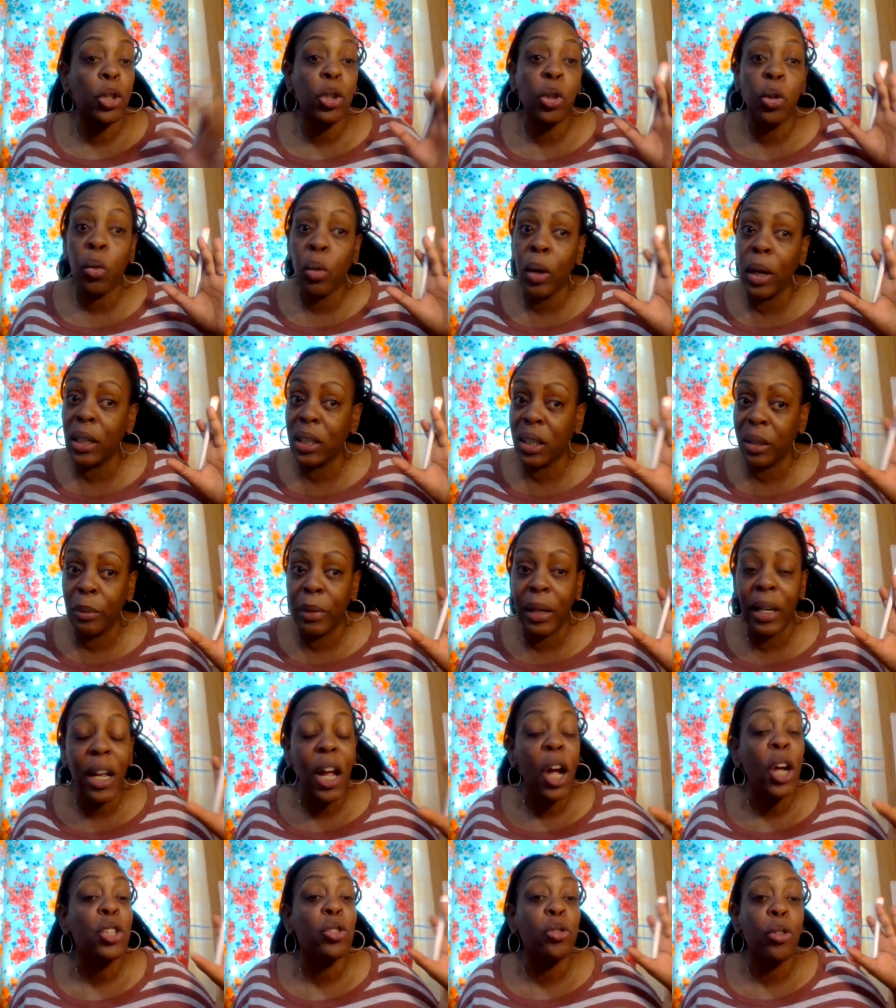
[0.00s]
trust me
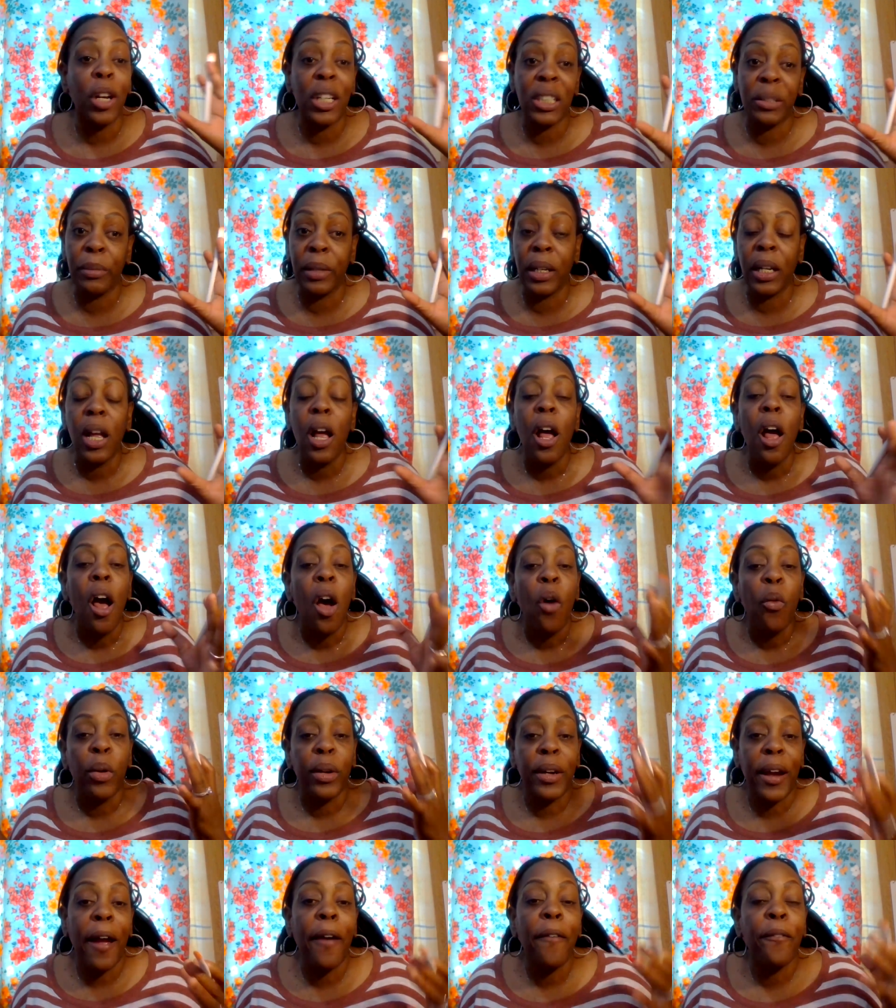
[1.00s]
trust me
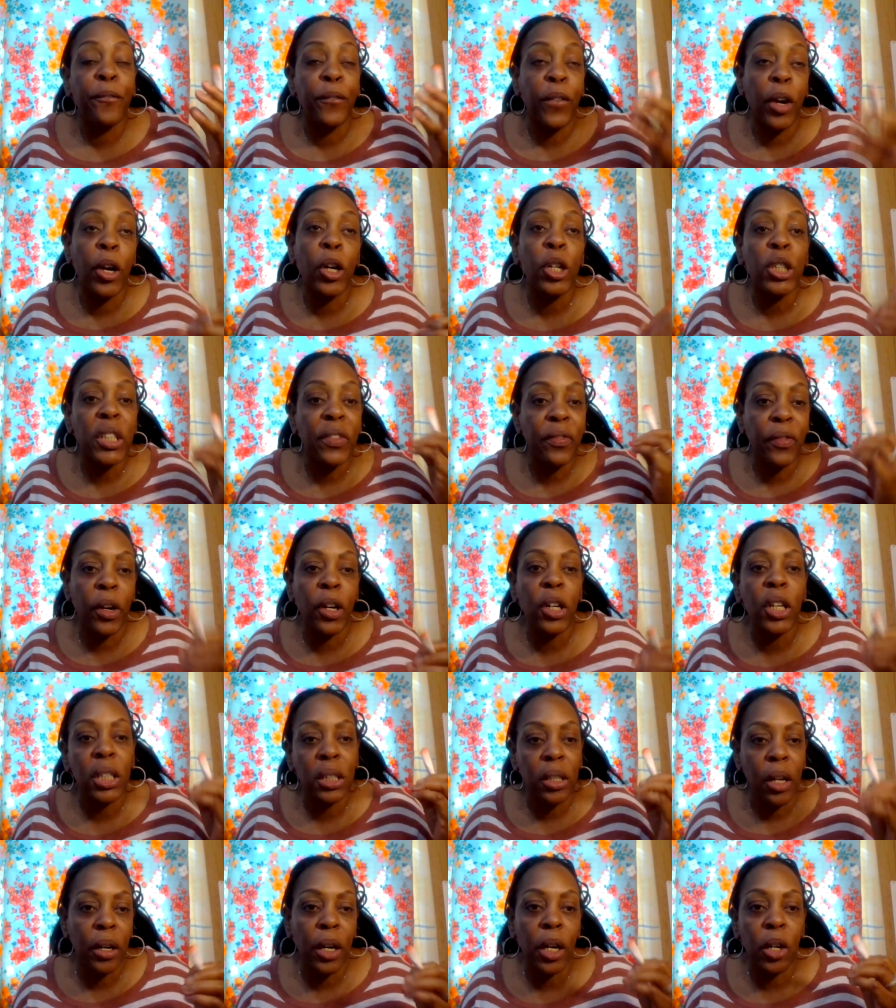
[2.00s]
when I first first
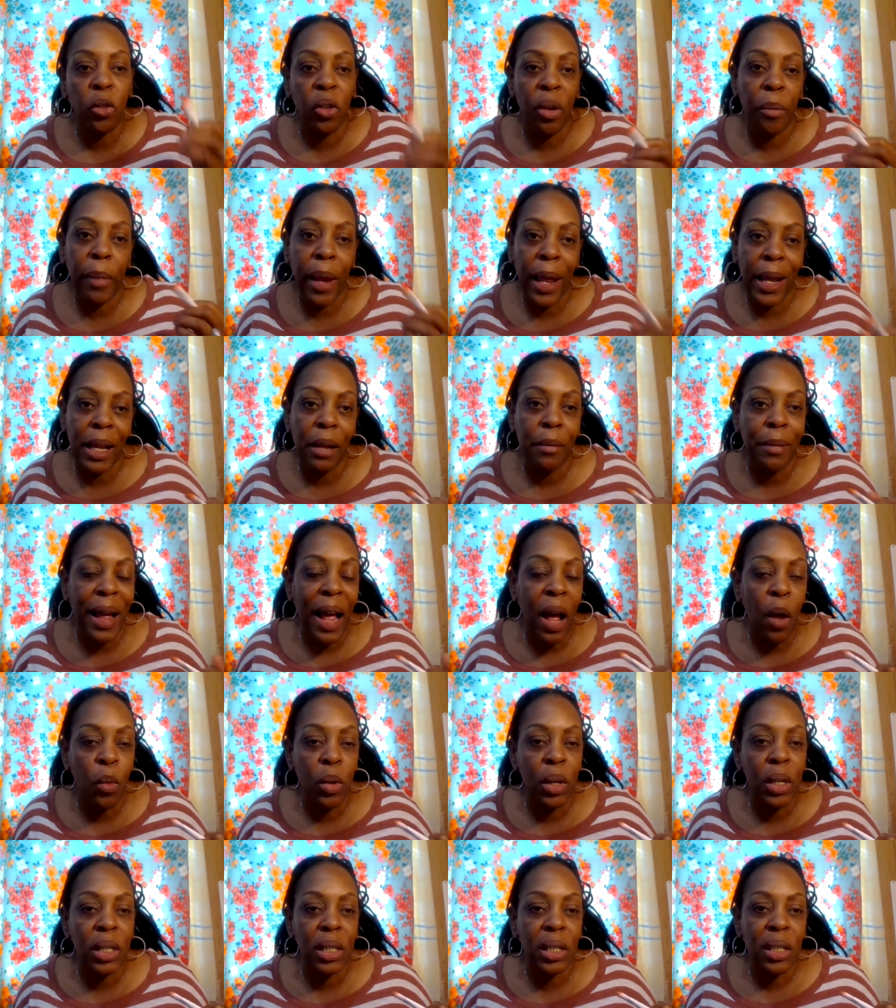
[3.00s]
started doing makeup I
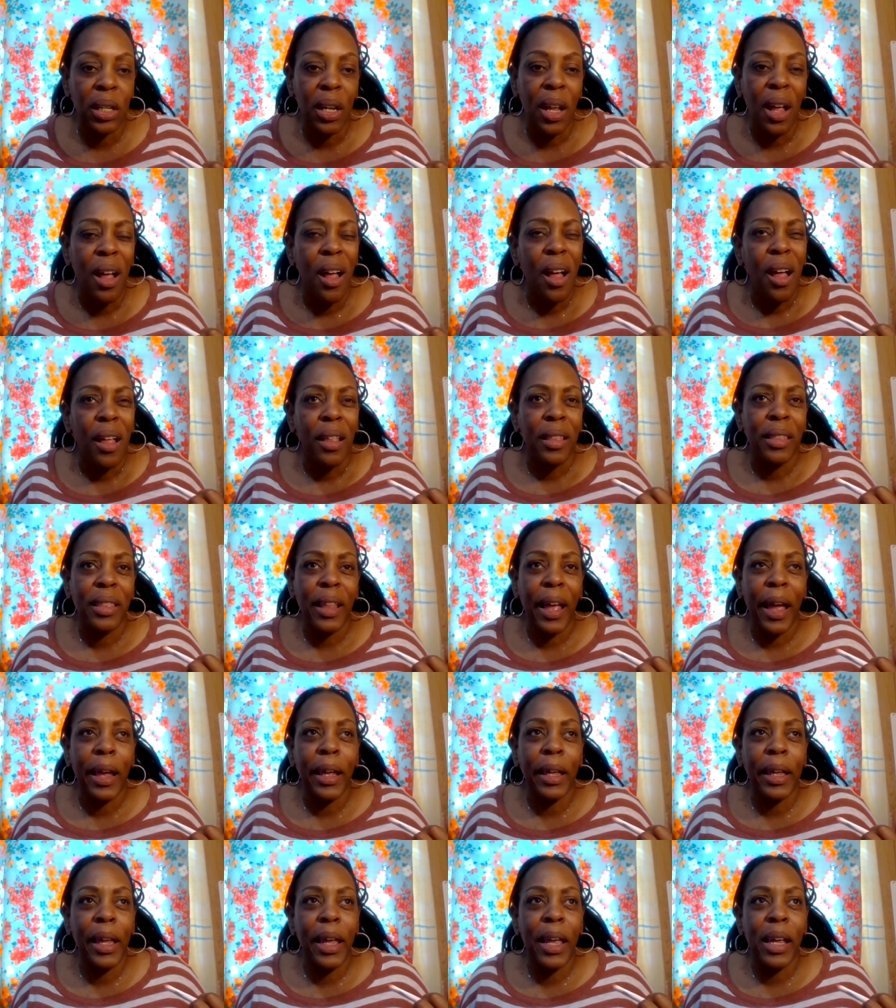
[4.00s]
was
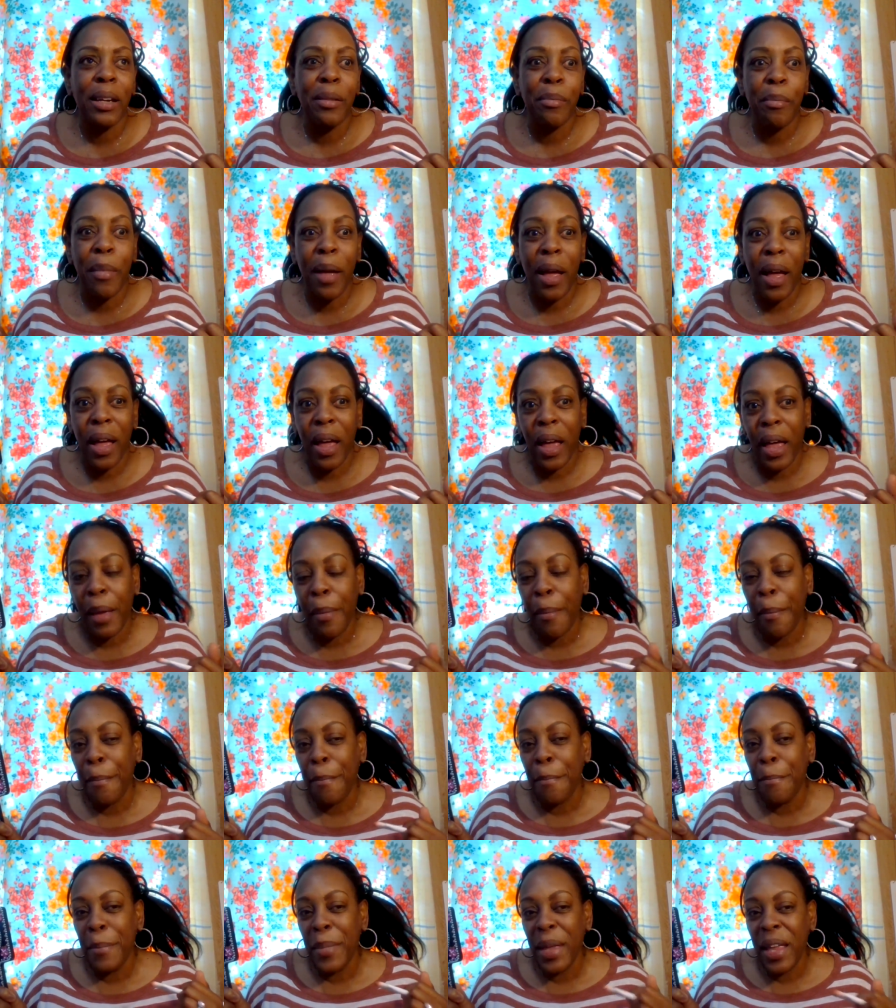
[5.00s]
like in my
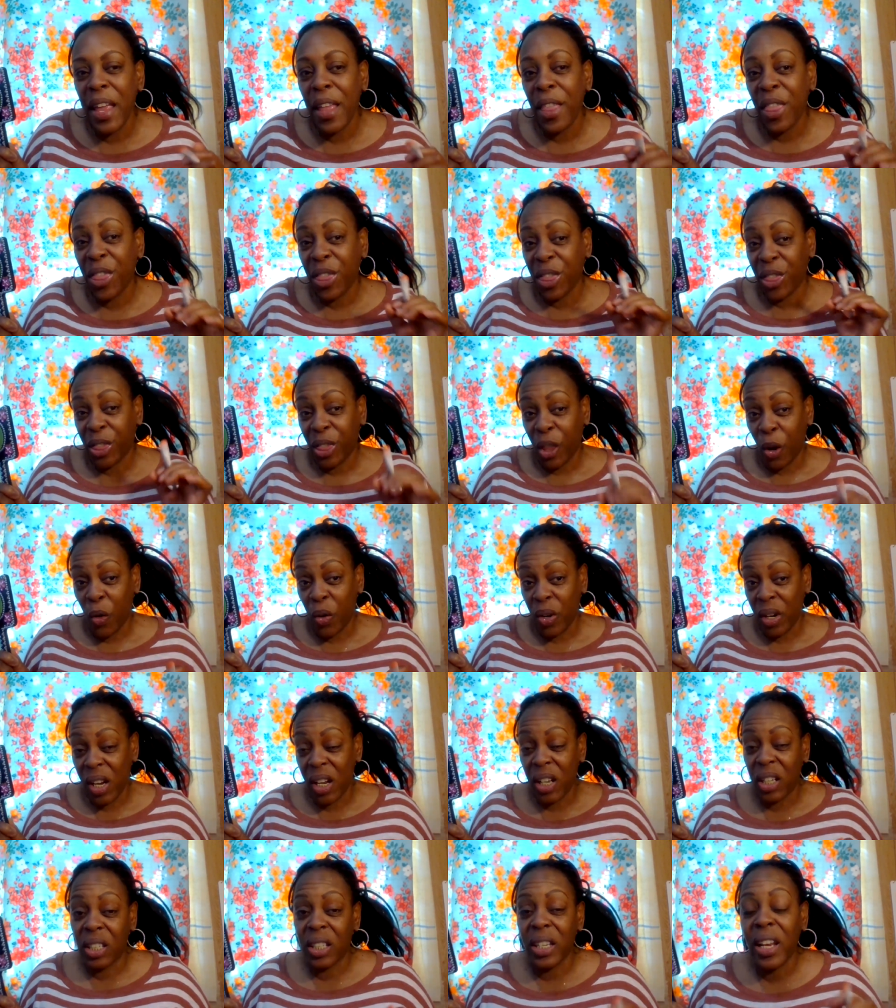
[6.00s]
mid 30s